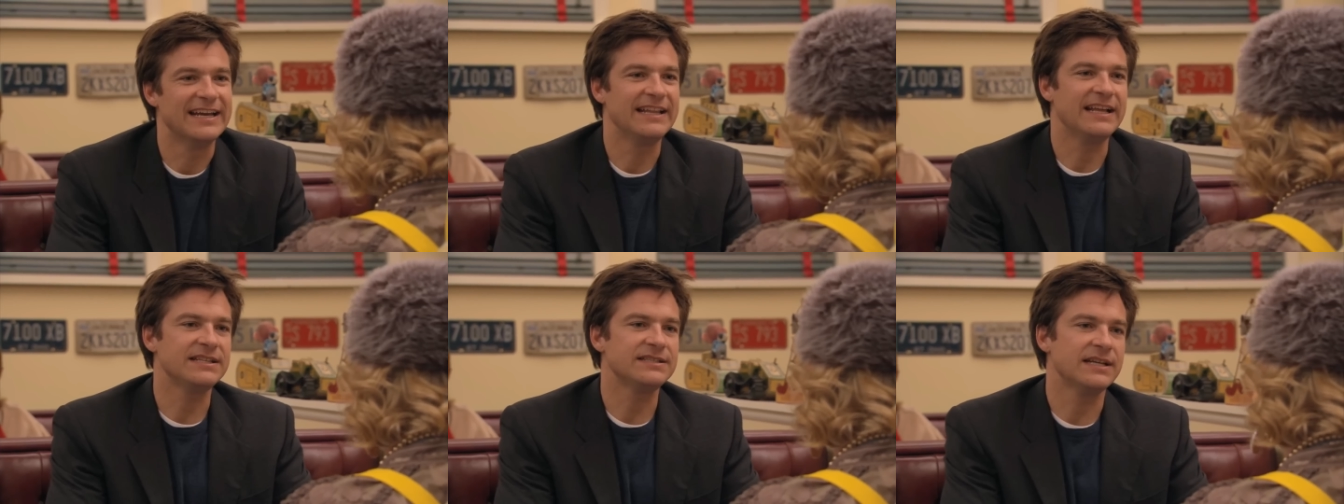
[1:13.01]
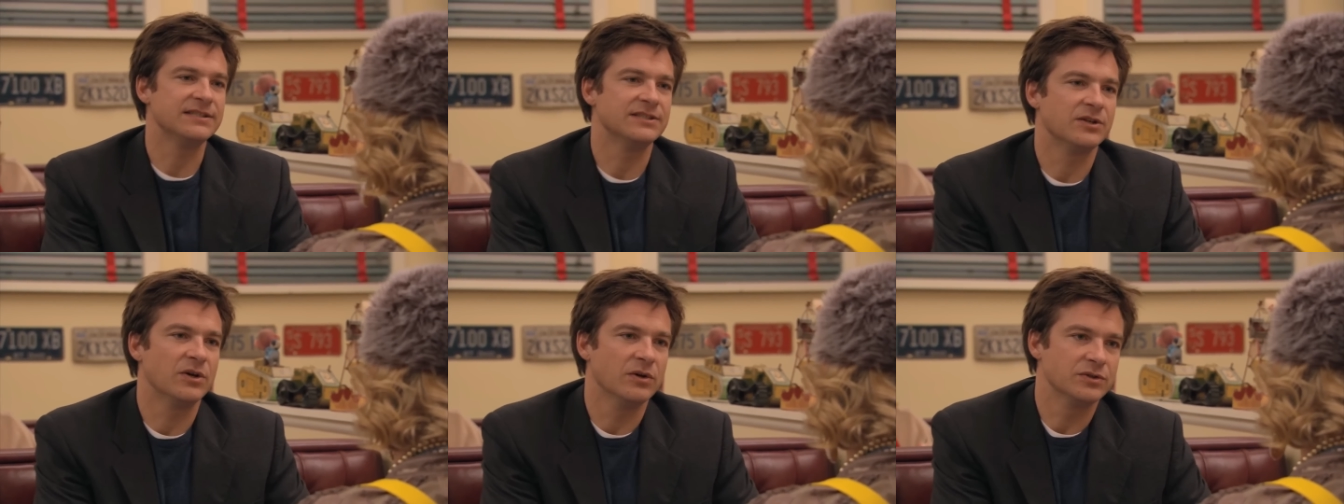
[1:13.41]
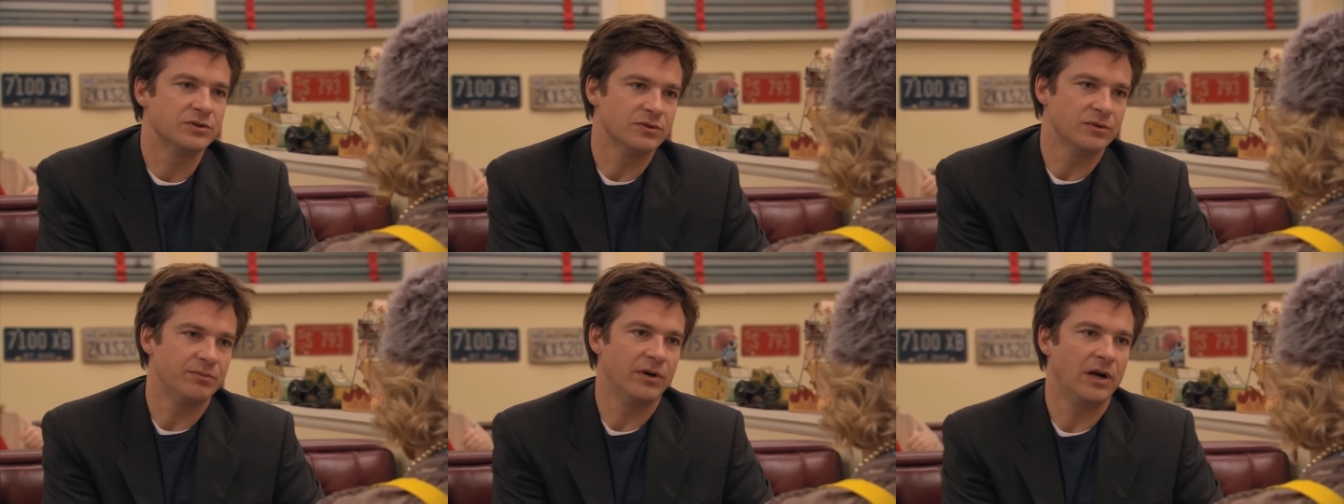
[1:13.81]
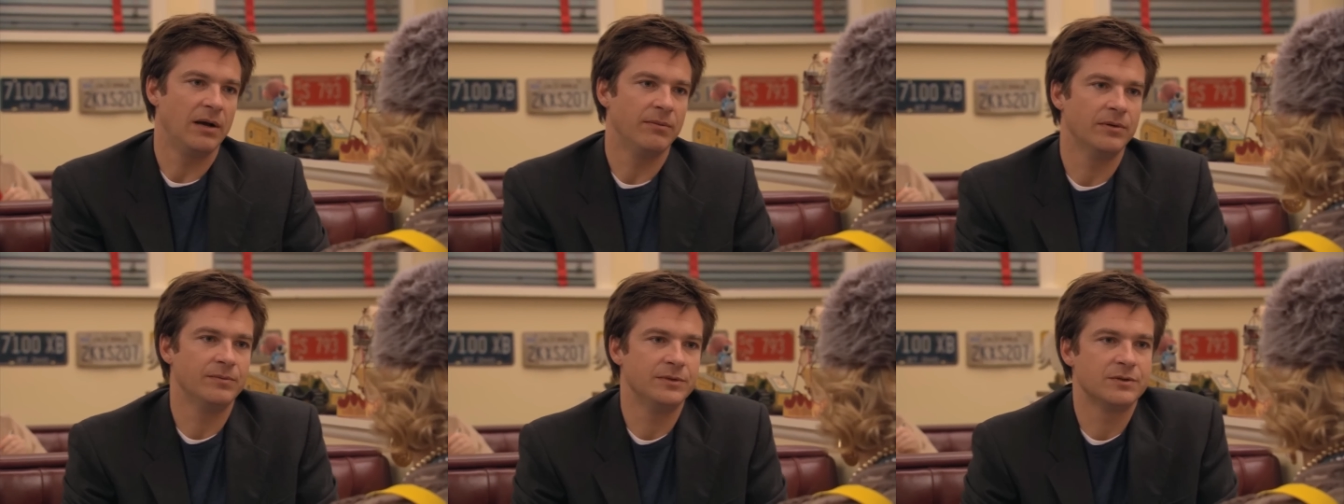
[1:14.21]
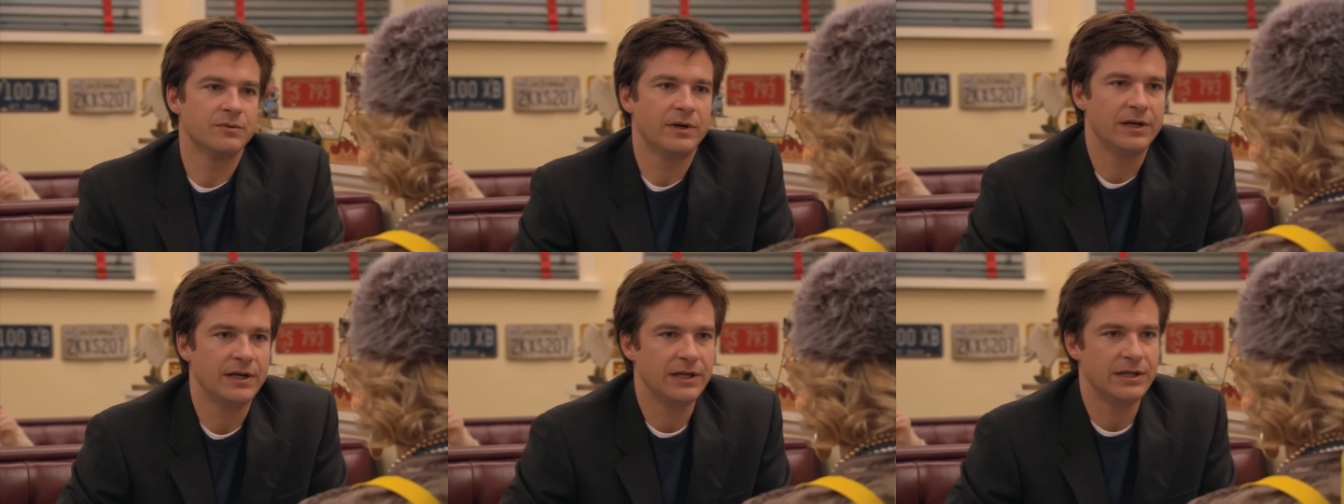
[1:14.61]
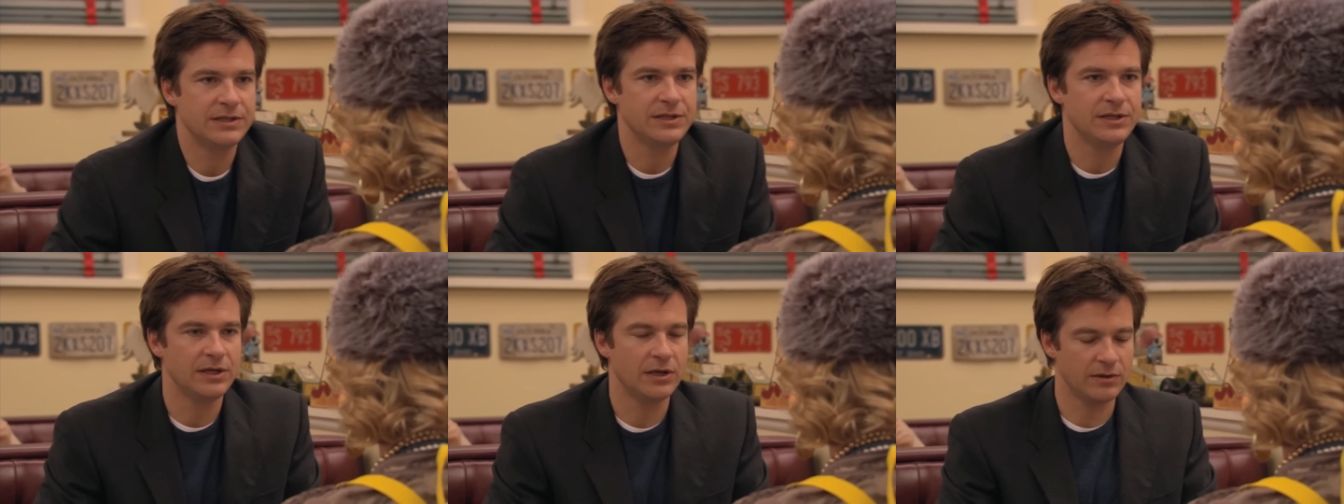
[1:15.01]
Yeah, that's that's a cultural problem, is what it is.